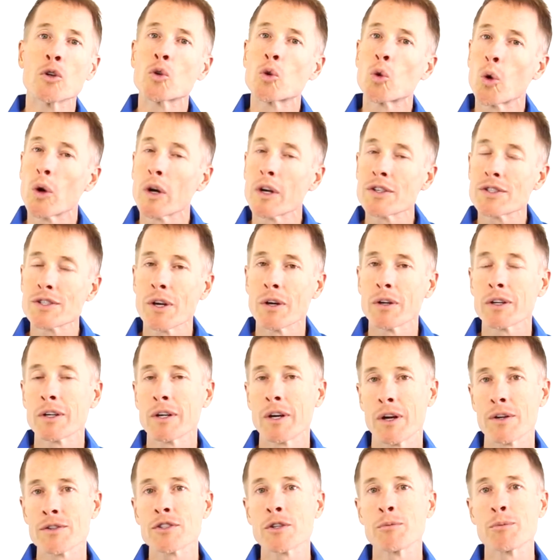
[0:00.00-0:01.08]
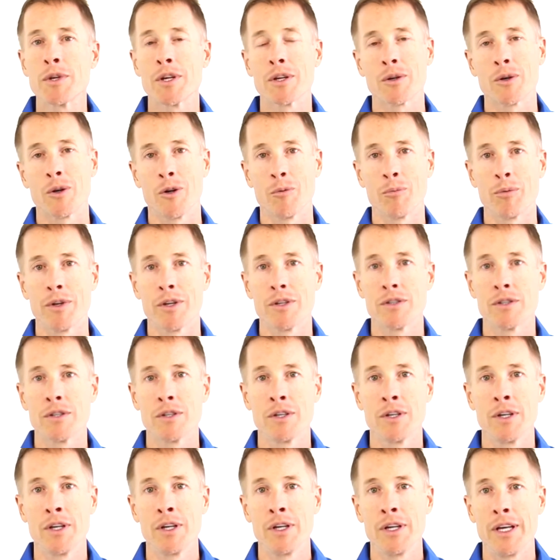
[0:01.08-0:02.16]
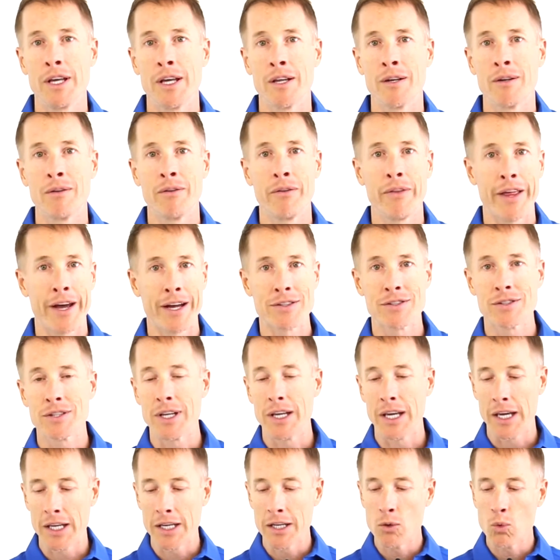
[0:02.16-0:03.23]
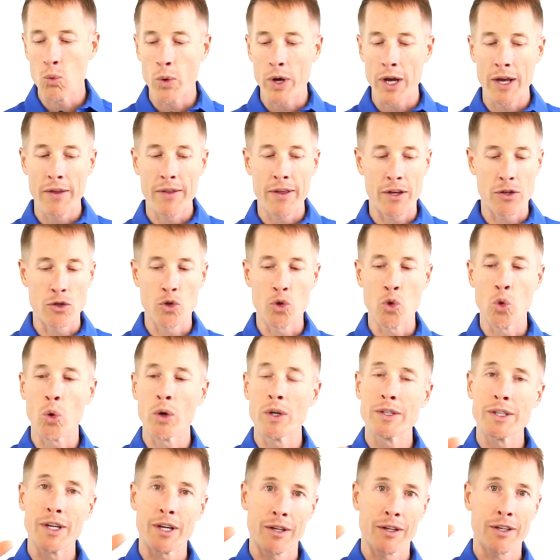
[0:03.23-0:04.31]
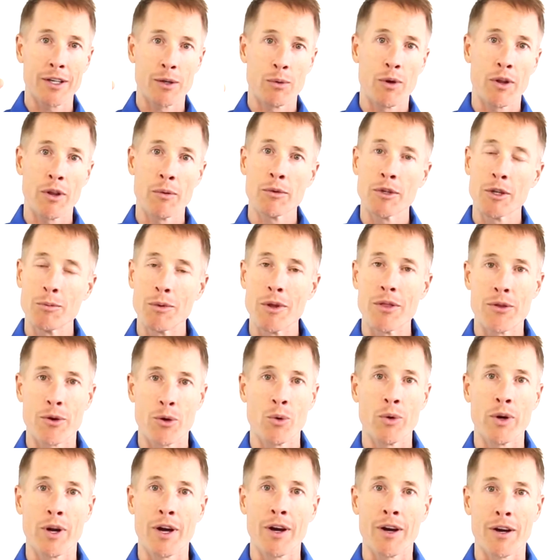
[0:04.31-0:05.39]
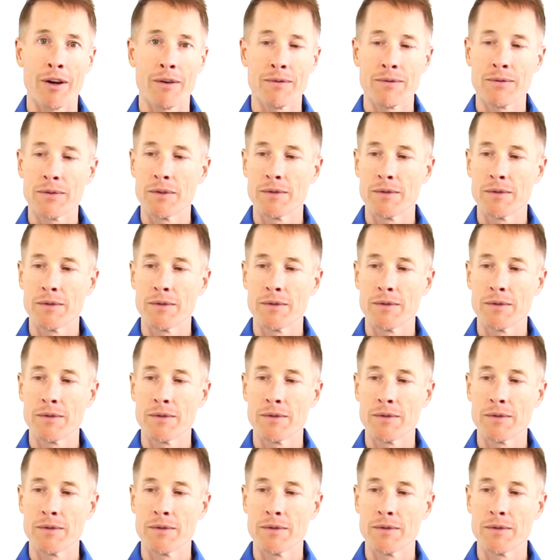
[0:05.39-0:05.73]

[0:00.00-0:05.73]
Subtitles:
Cortisol can also be a culprit, and that's any way that your delicate rhythm could be thrown off.